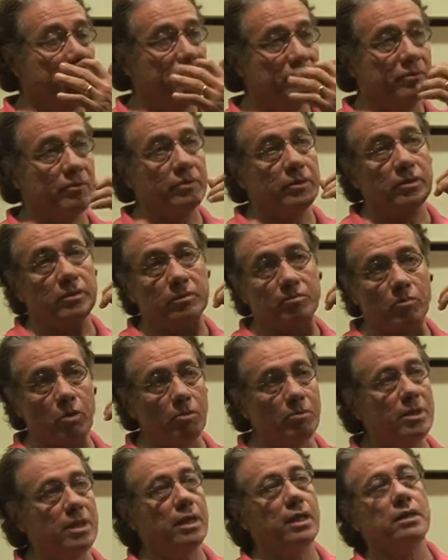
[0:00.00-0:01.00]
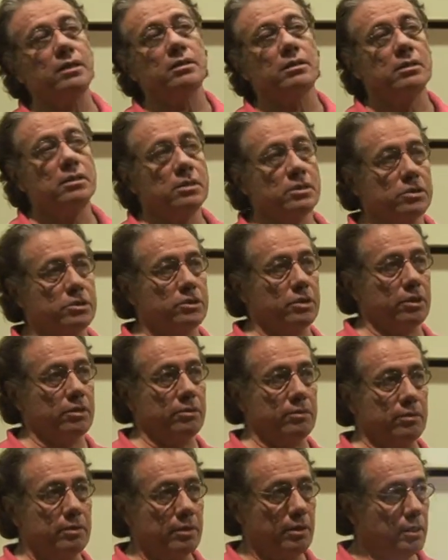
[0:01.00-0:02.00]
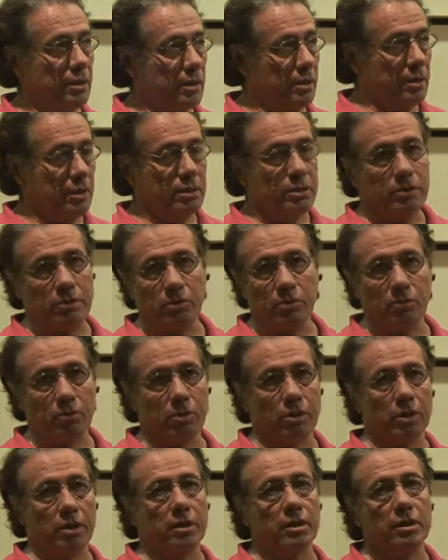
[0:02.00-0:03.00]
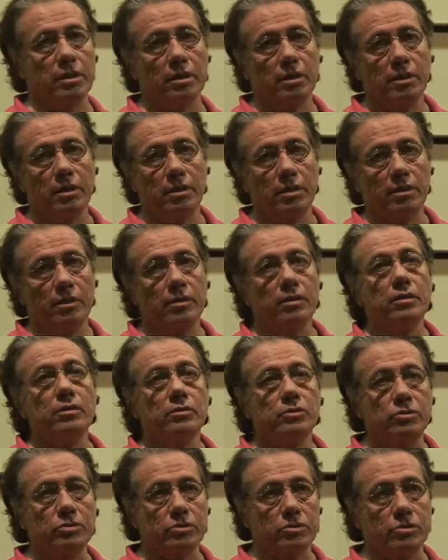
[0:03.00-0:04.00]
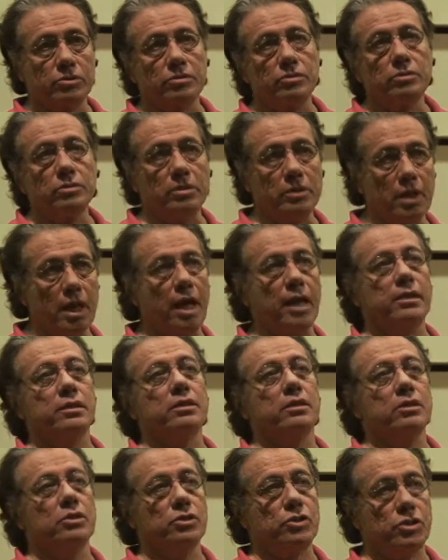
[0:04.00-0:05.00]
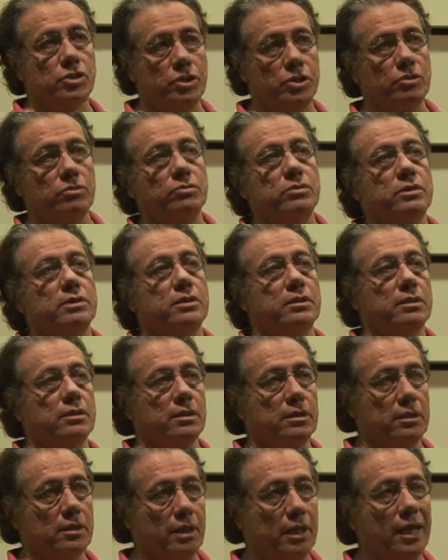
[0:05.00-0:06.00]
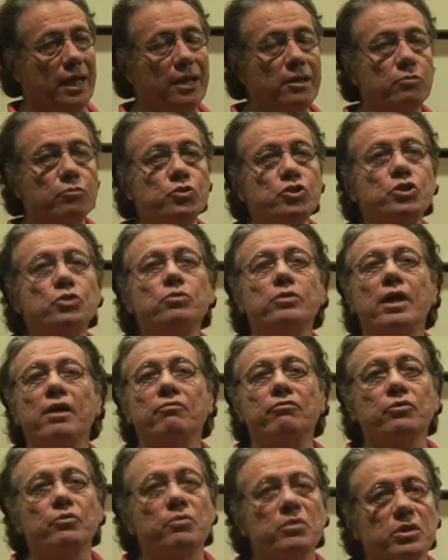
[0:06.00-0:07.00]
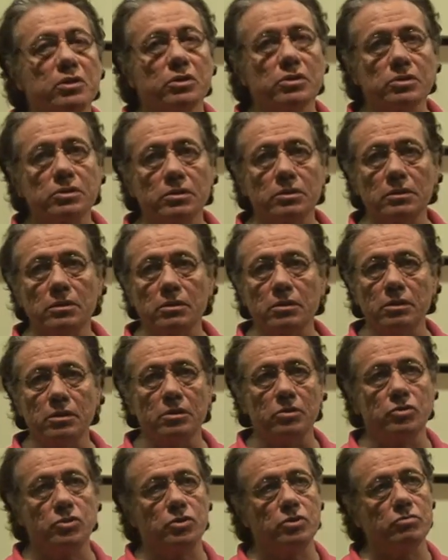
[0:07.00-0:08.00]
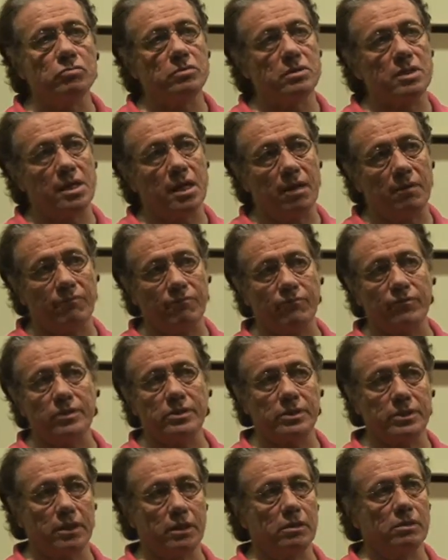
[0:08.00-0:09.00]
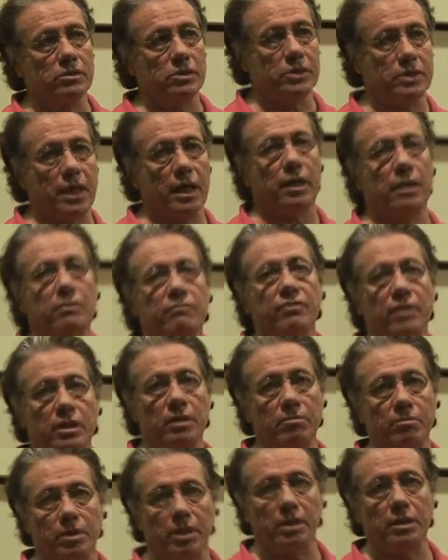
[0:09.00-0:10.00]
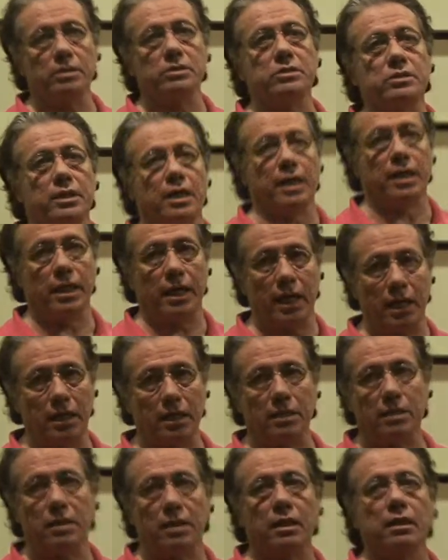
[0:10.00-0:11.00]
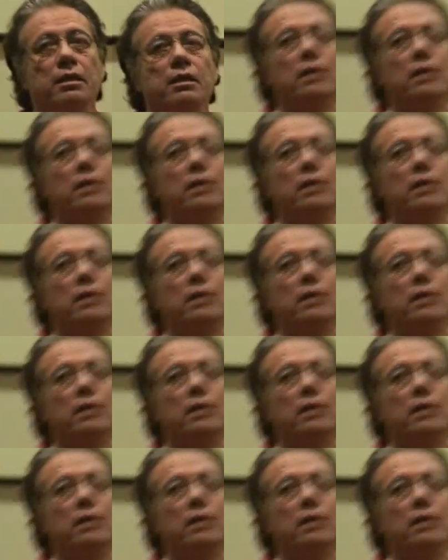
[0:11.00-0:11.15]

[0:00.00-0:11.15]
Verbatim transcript: from the moment I start to work, not shoot. You shoot every rehearsal. You shoot every single second of anybody saying anything